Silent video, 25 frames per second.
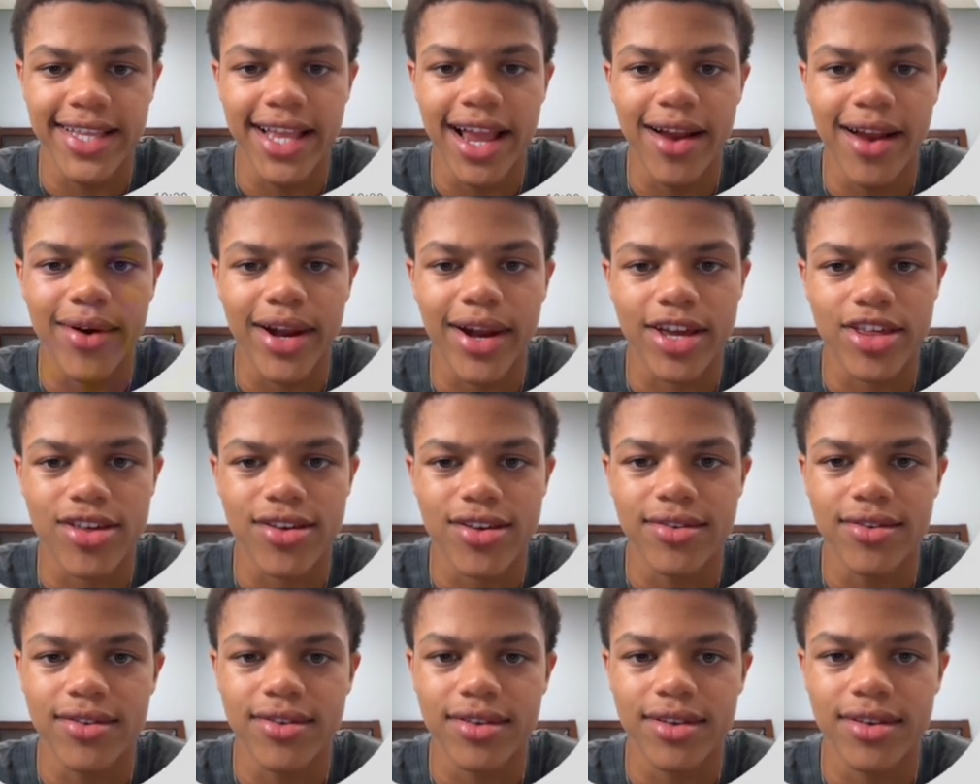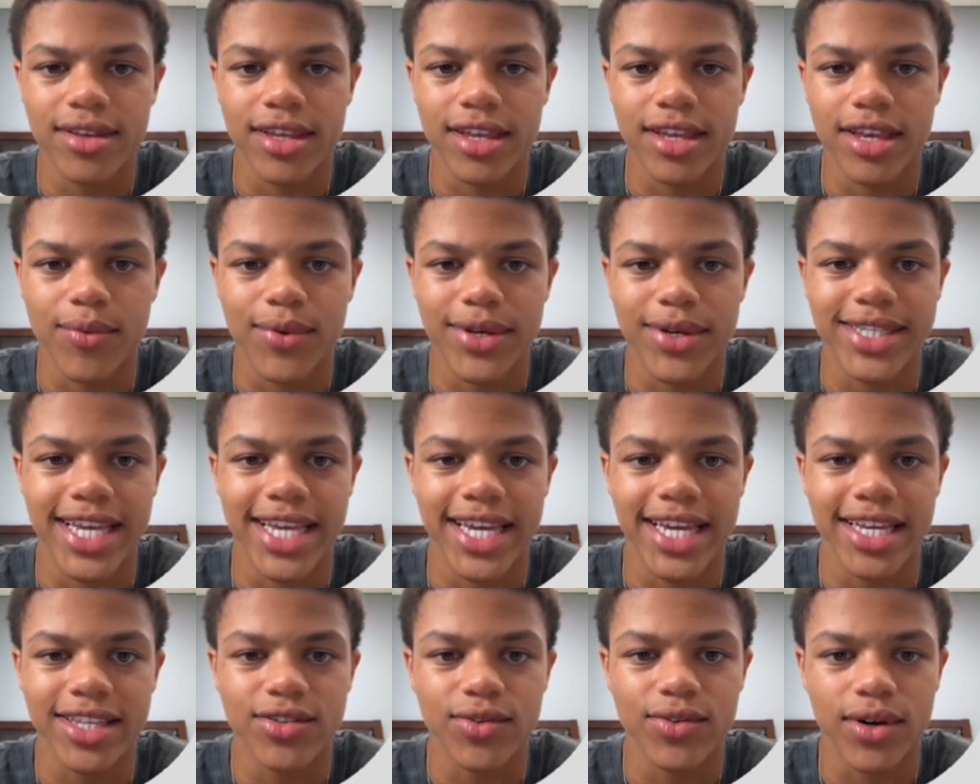direction, and we
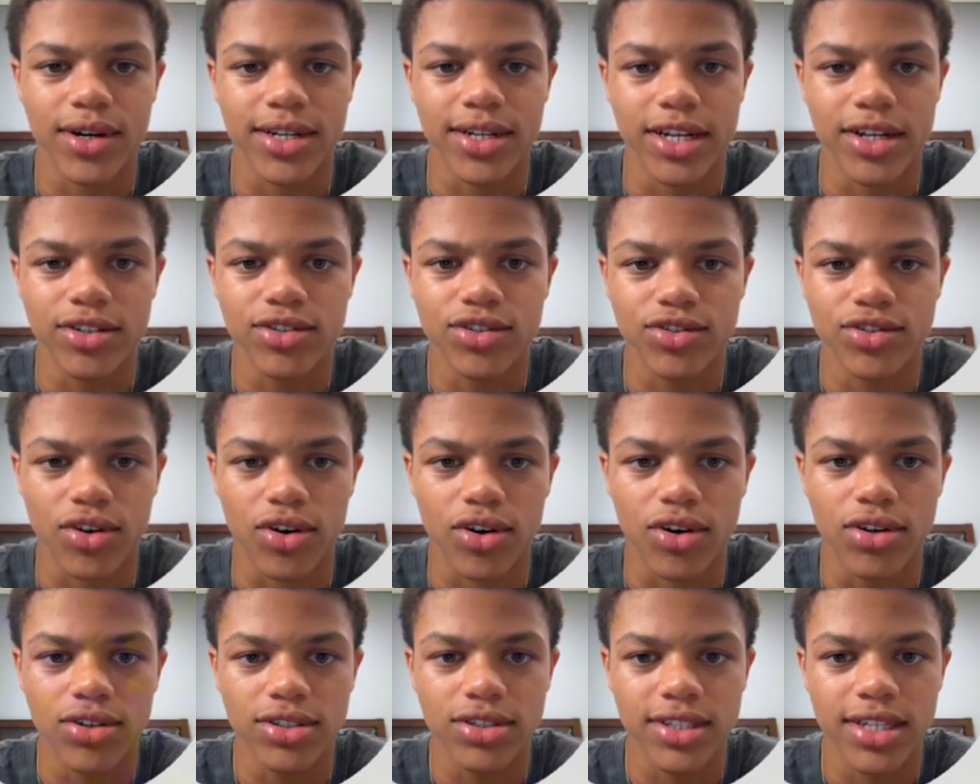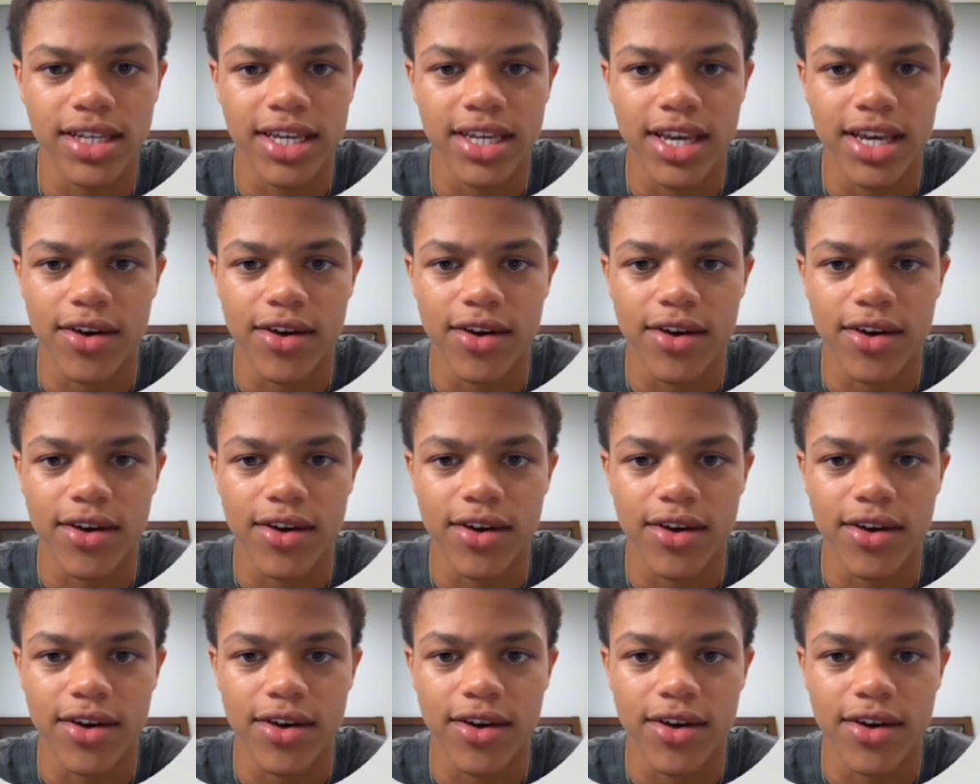take it to our nearest draws.